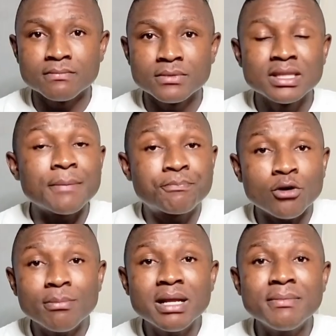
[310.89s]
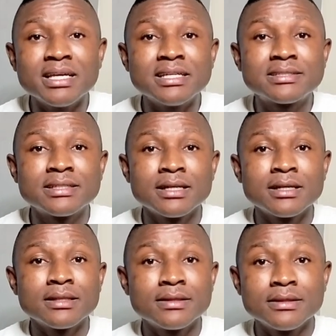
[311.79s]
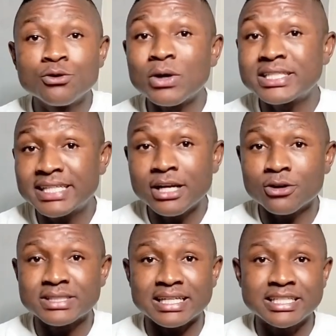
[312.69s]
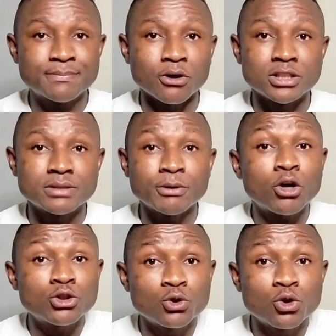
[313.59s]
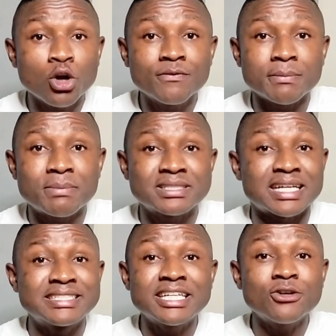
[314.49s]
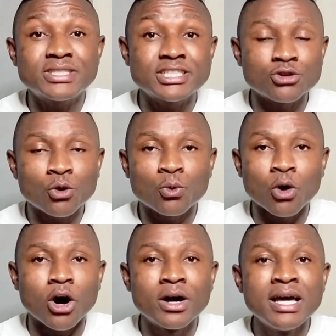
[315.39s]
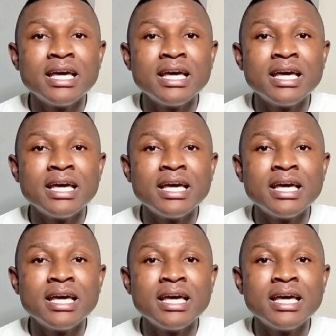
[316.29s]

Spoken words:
The problem is you are jealous at this point because you love the person, and jealousy is not wrong.